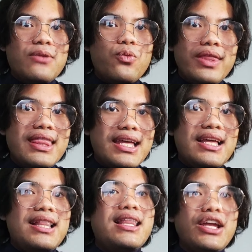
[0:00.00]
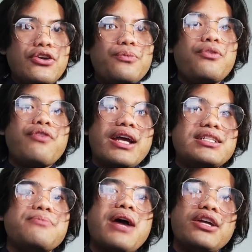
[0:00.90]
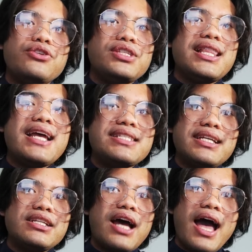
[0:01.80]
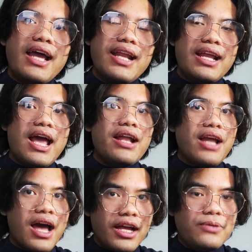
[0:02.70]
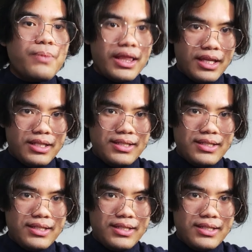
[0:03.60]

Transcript: with the layer provided by utilizing the hide and unhide button.